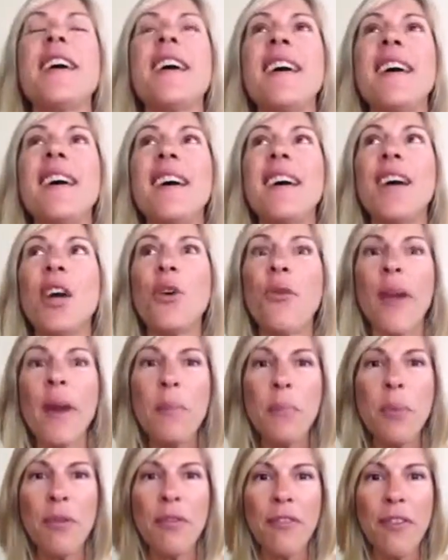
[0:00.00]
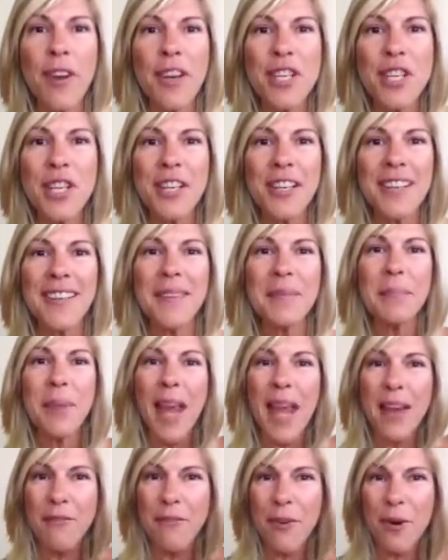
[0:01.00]
a great professional
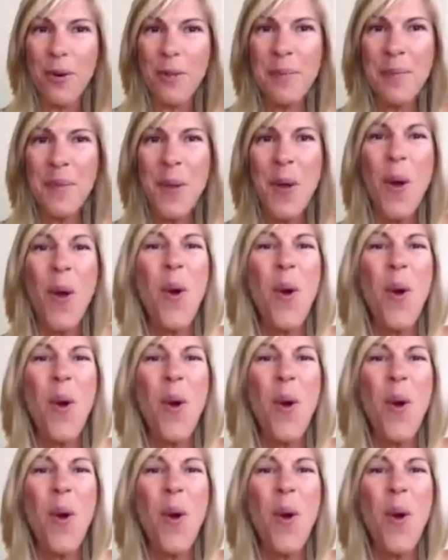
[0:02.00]
platform,